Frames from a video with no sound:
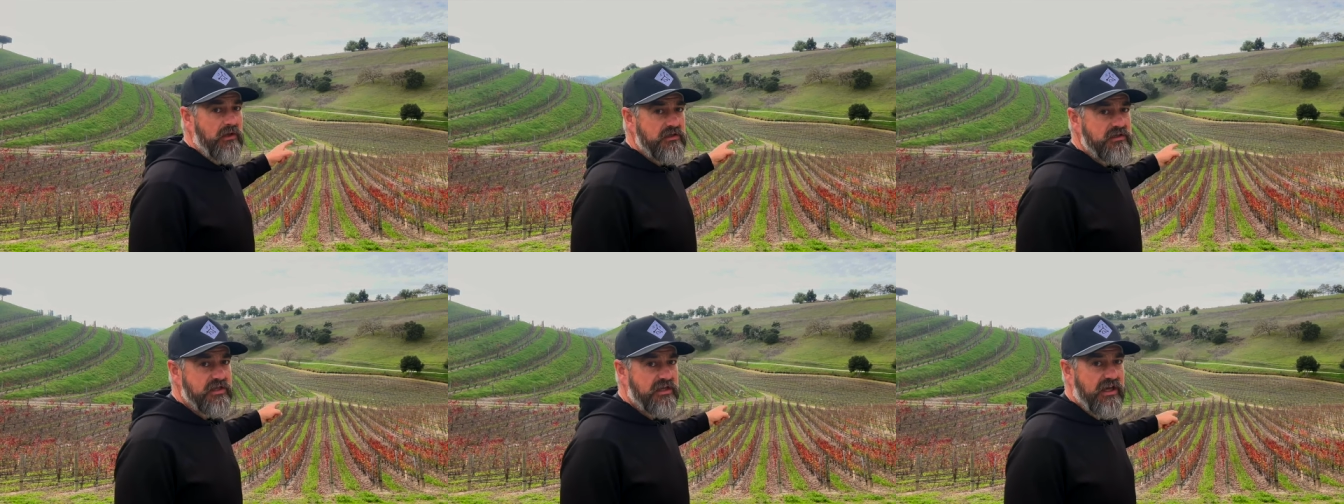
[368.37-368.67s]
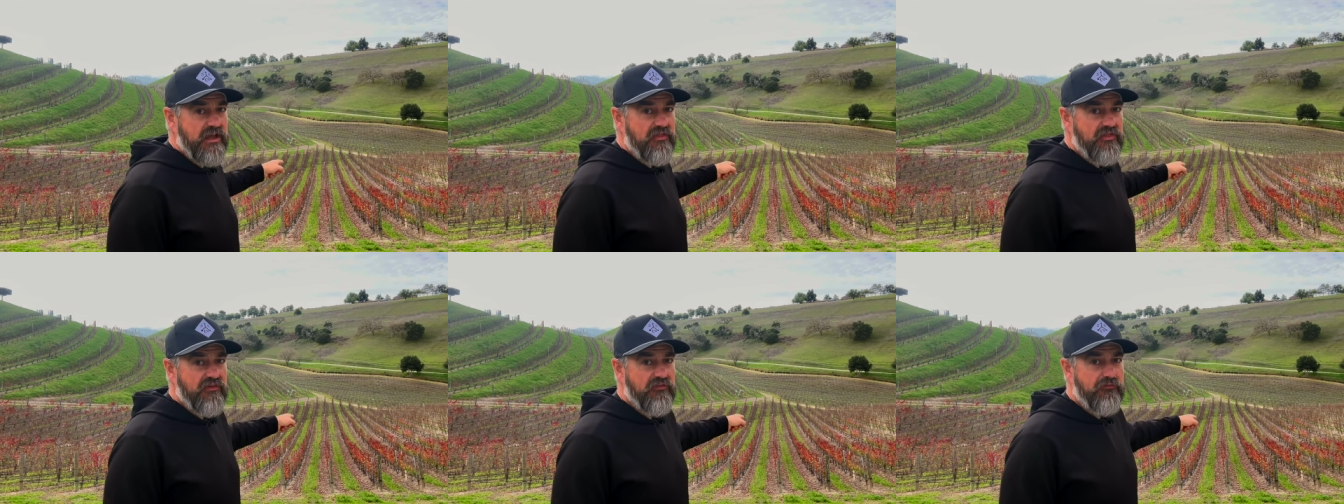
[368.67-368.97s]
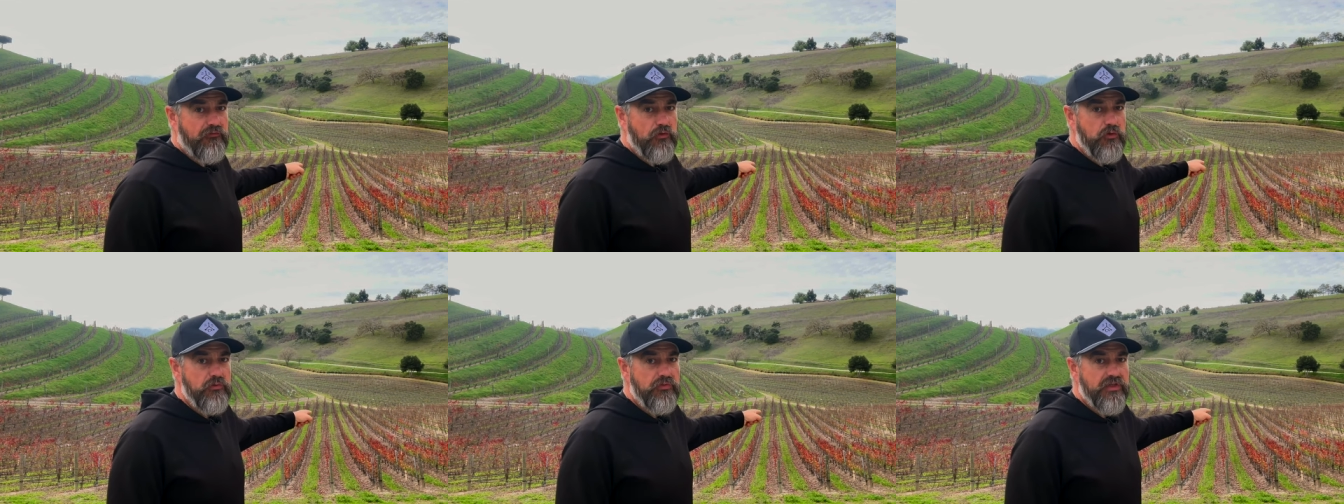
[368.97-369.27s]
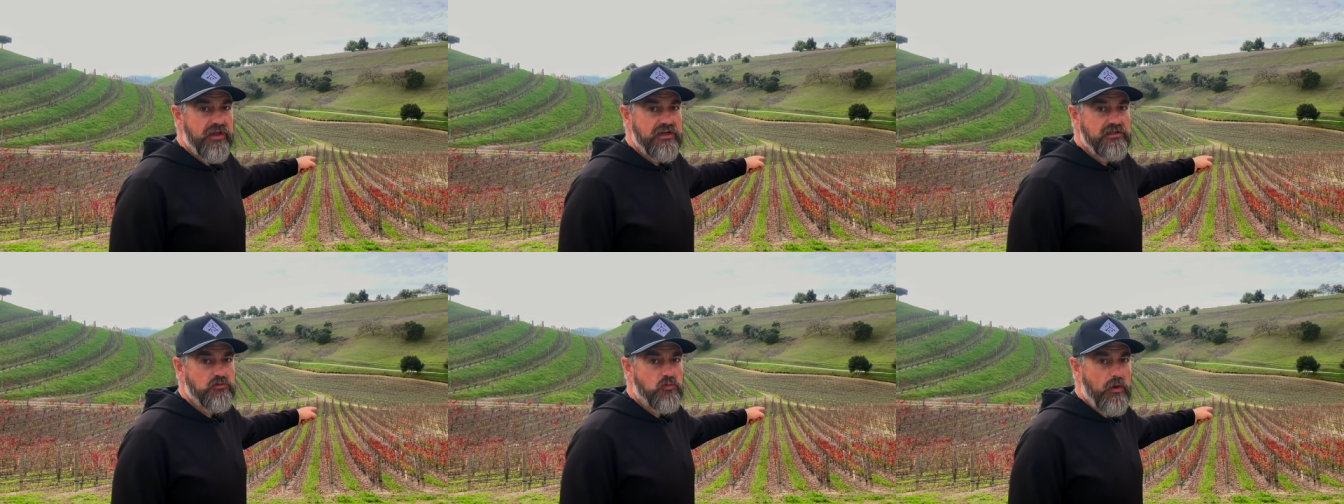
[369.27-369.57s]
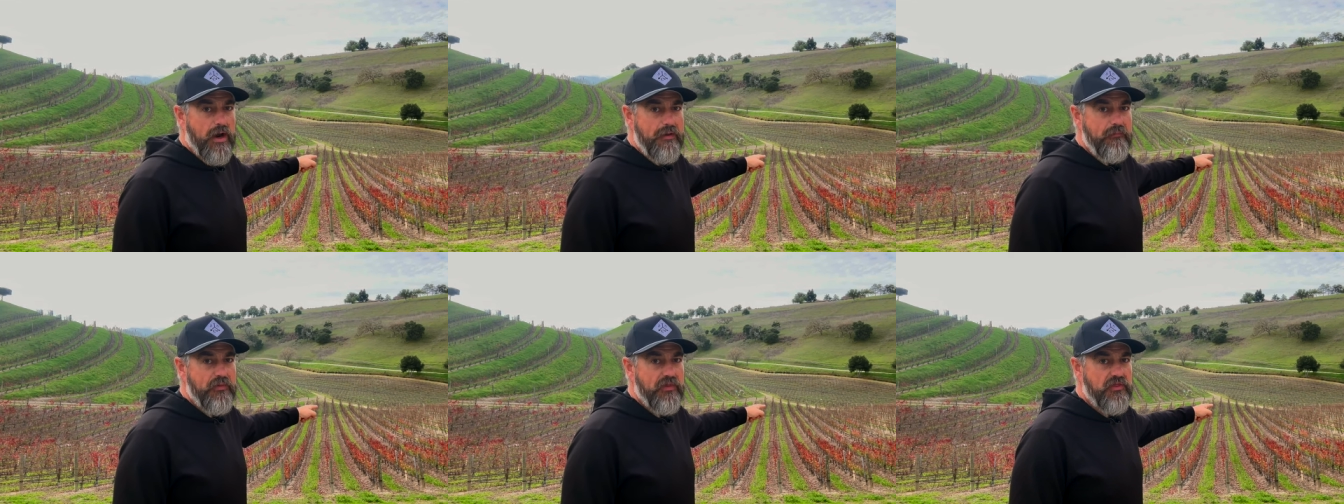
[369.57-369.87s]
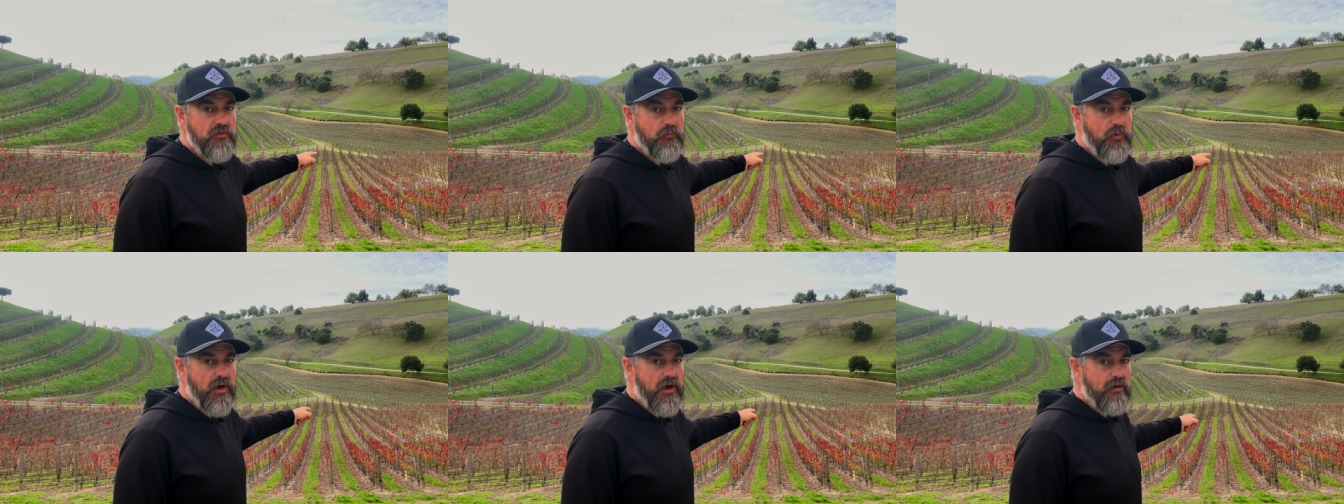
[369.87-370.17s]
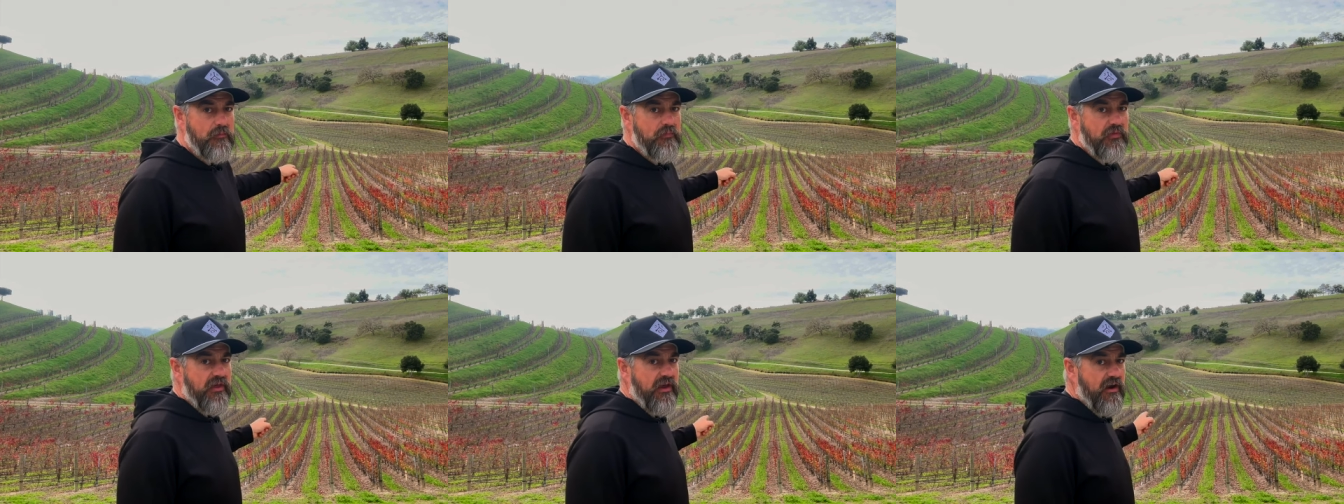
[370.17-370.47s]
to get the fruit that's ripe at the
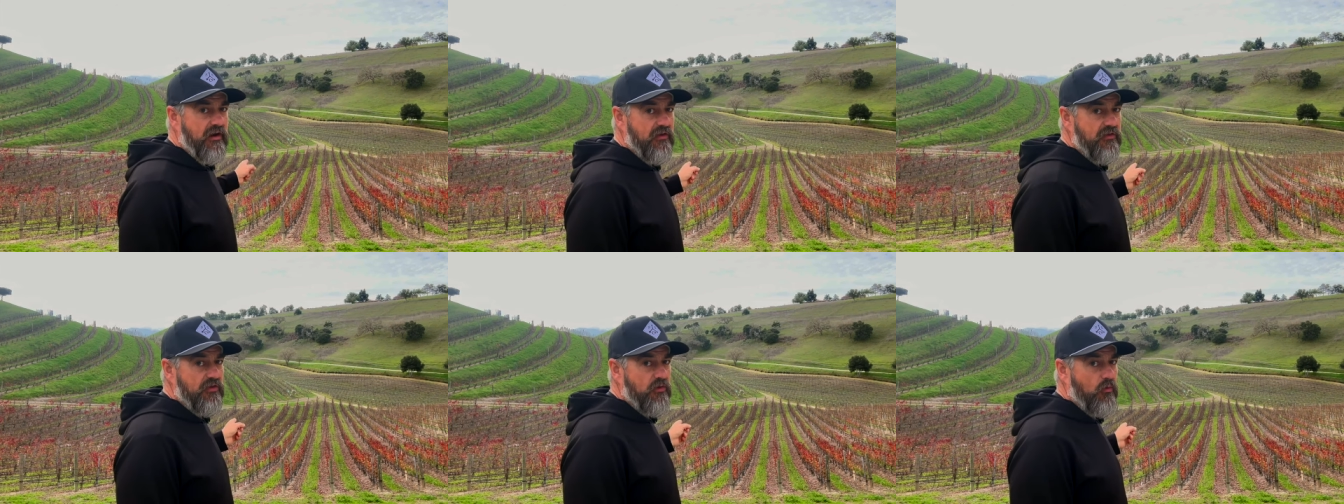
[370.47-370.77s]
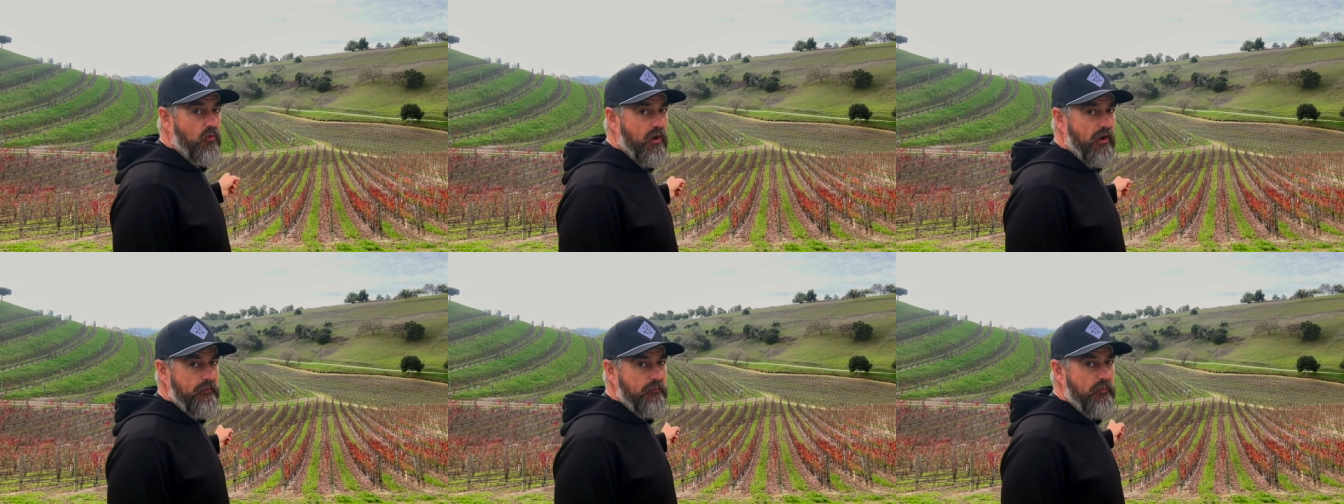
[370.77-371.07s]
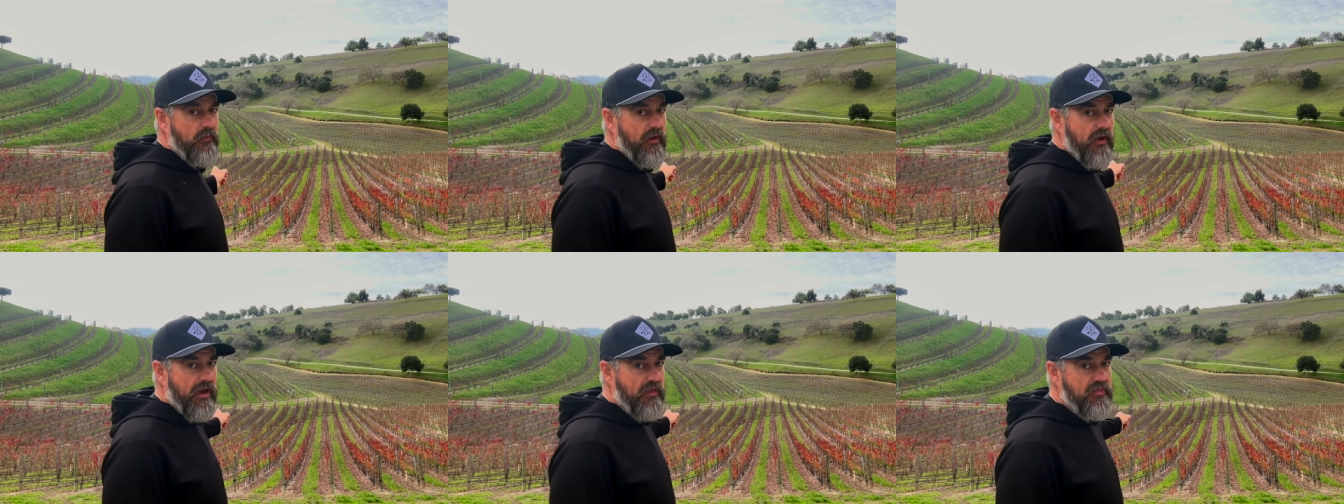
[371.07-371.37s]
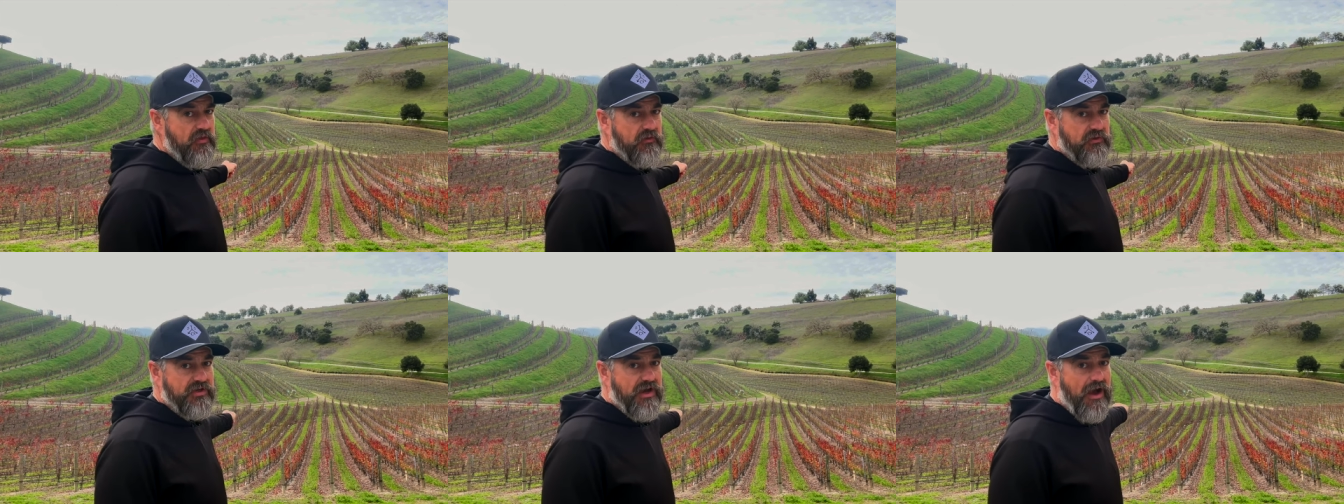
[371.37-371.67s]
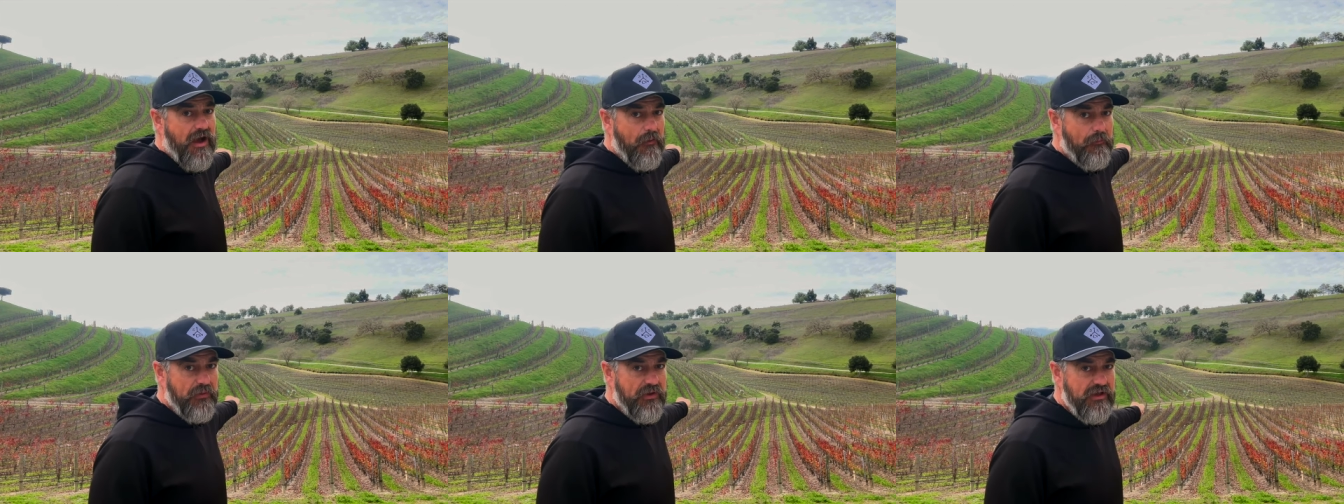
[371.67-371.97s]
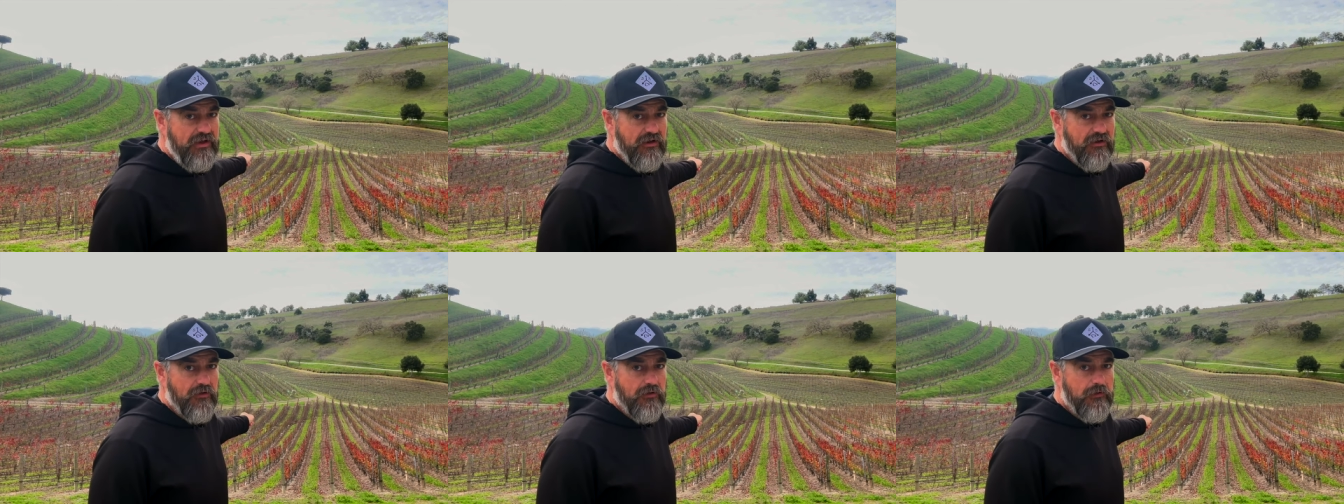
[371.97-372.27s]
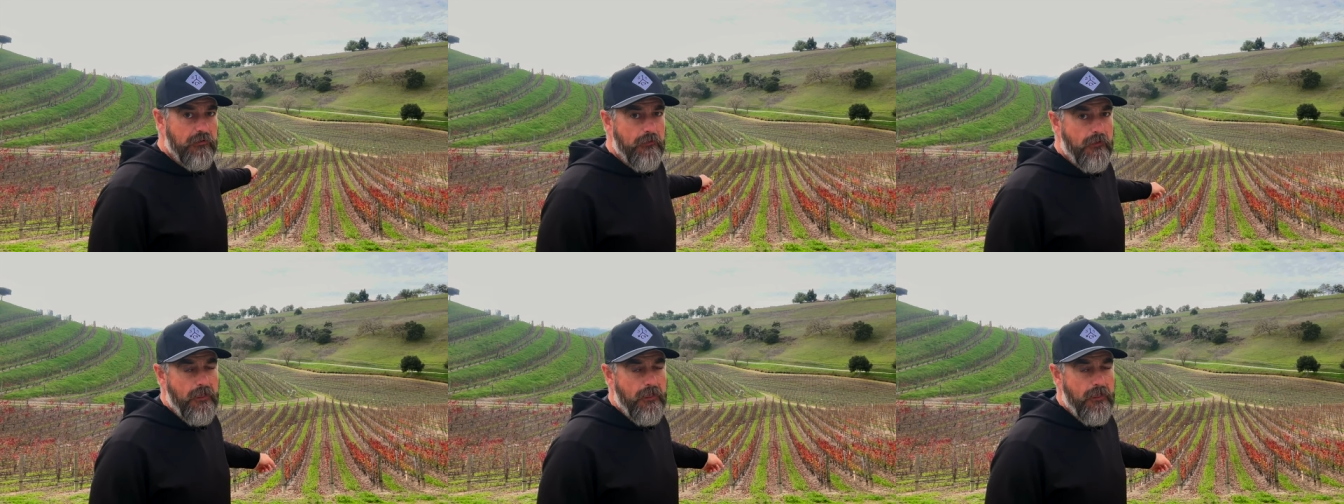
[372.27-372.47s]
bottom there and the ripe at the top here